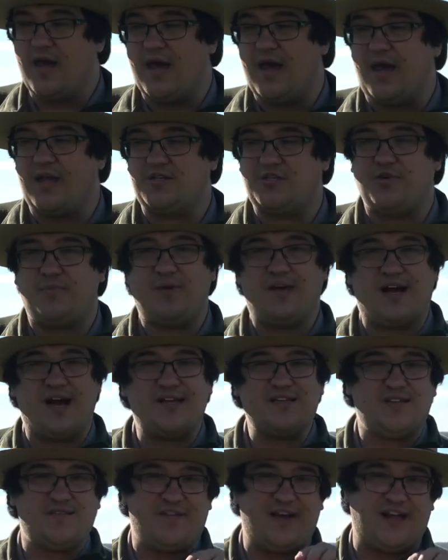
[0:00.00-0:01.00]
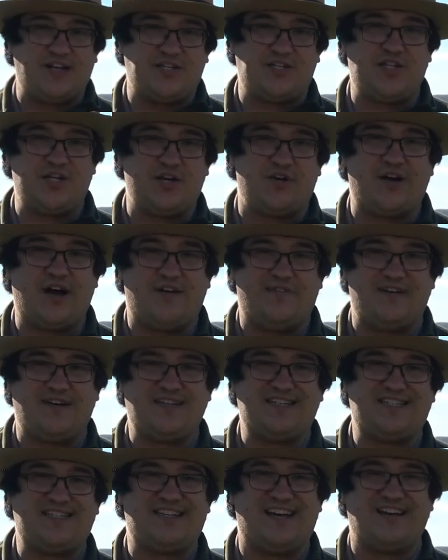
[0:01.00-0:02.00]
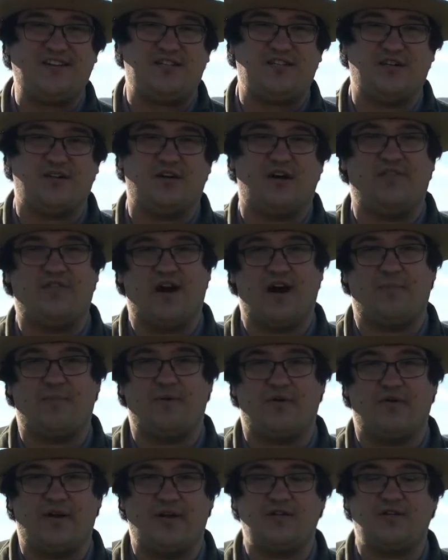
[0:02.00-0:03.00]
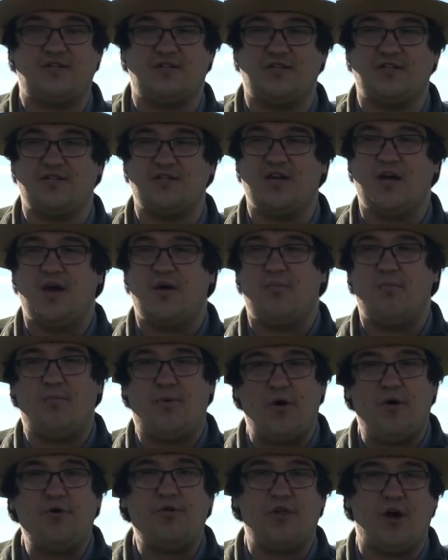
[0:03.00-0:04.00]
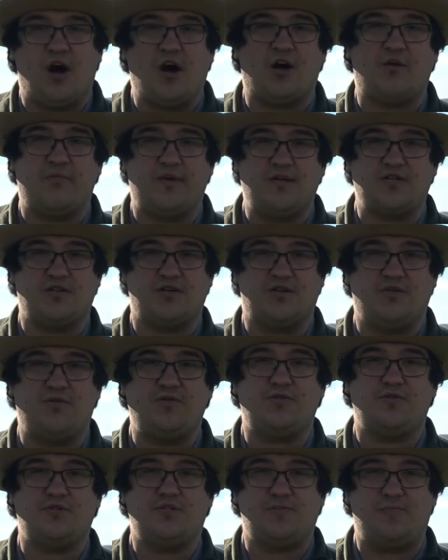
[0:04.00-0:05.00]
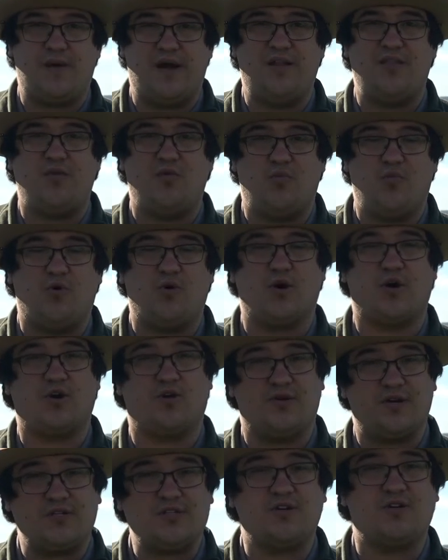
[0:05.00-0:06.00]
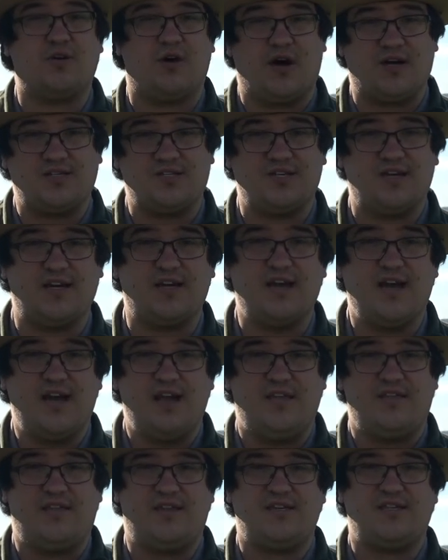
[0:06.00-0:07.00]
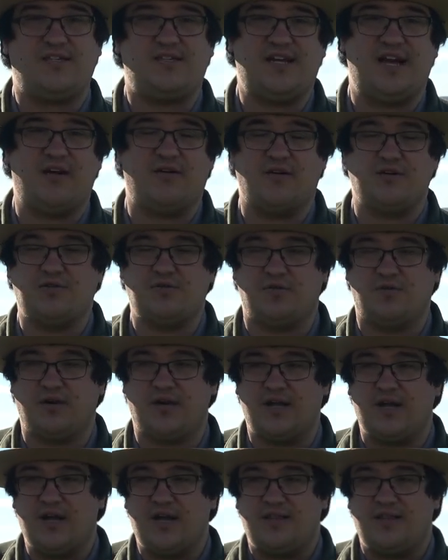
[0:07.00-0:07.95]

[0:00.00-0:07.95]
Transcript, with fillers: And so because of that geographic center of operations, both armies are going to spend the war crisscrossing this territory.